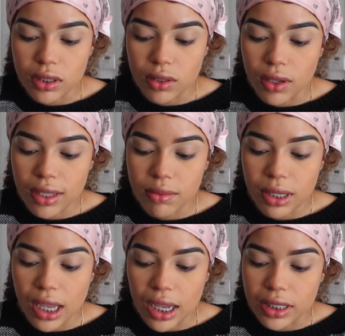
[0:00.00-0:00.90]
So you have to be
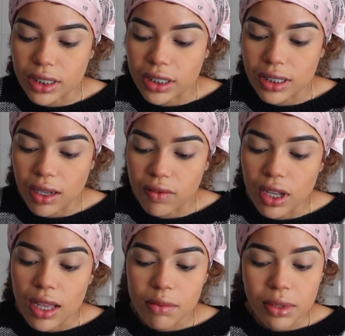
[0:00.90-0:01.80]
kind to yourself,
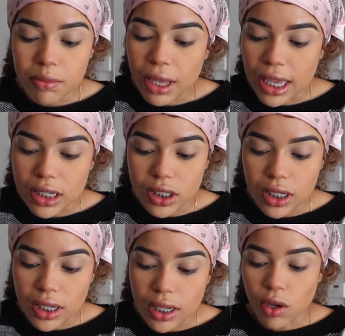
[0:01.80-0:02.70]
be
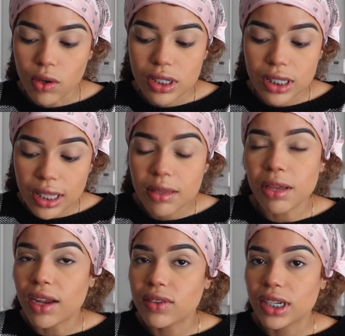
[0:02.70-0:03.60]
patient, go to sleep
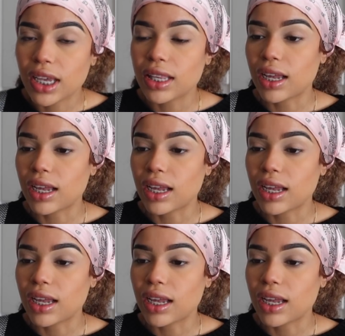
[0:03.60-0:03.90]
every day.